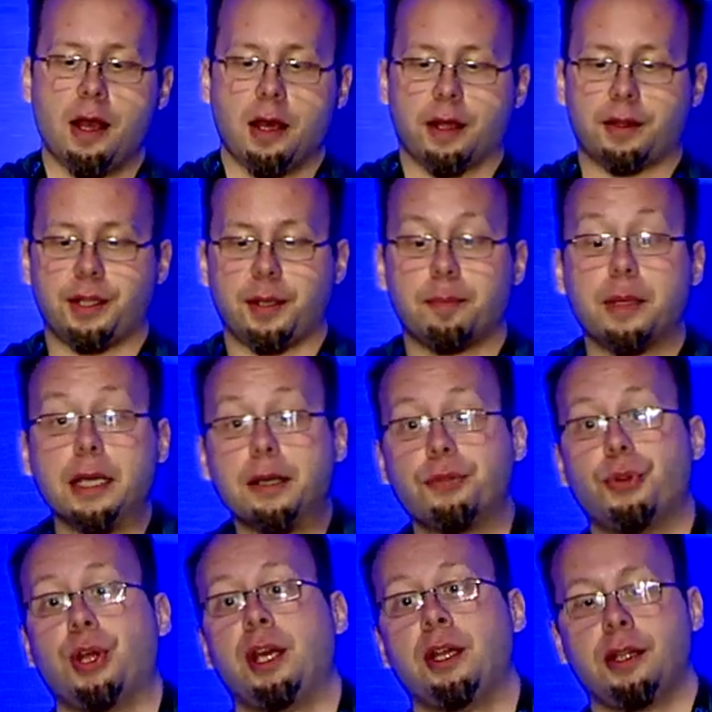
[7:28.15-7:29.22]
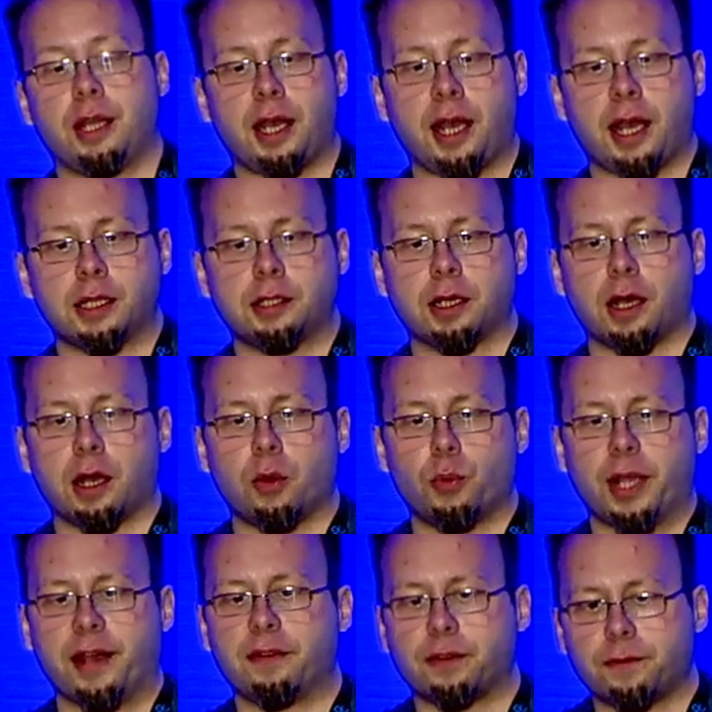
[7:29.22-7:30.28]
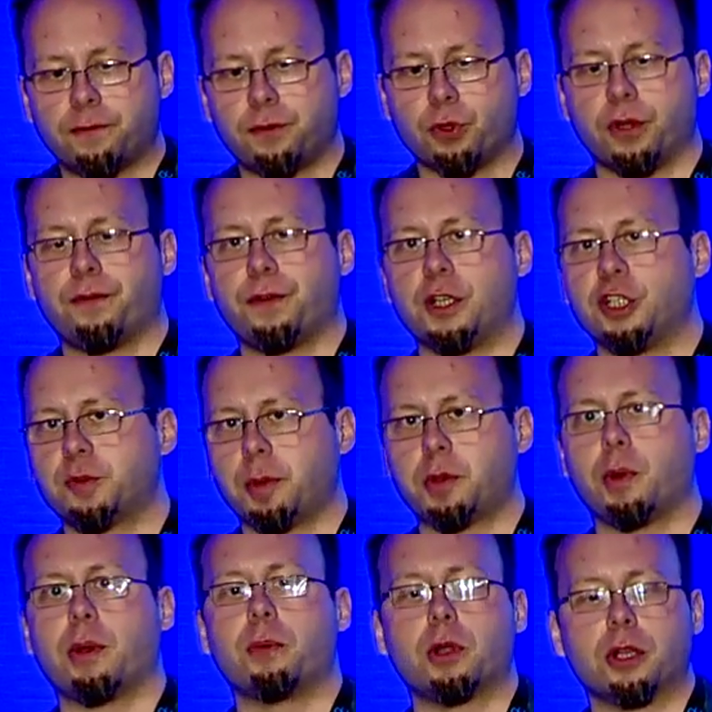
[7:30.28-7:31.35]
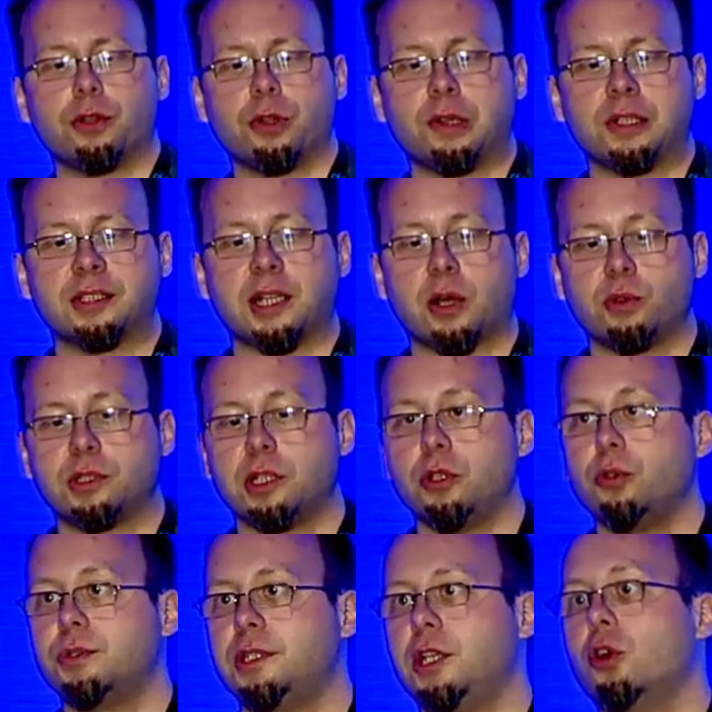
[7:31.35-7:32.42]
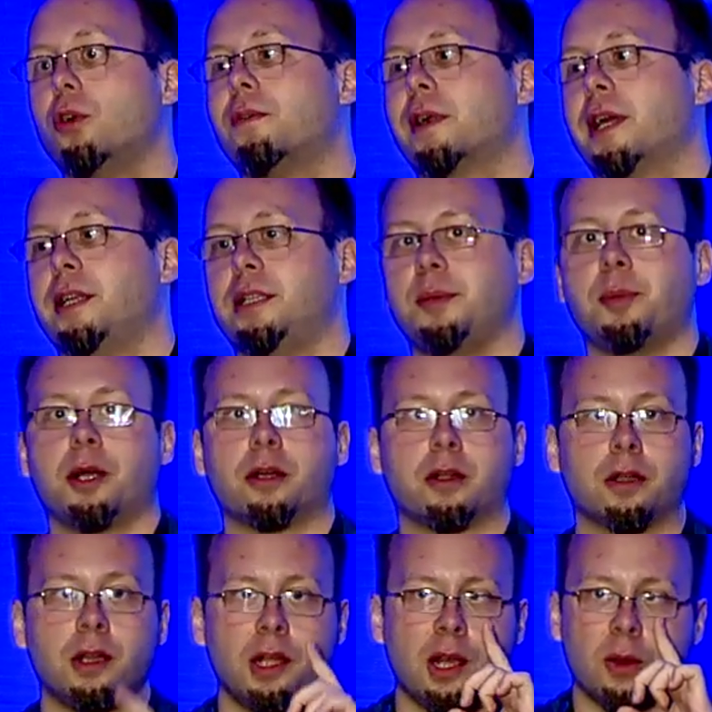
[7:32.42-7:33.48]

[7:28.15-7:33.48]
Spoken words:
The big thing that we haven't fully finished, but we are working on this now, is the new zero overhead debugger.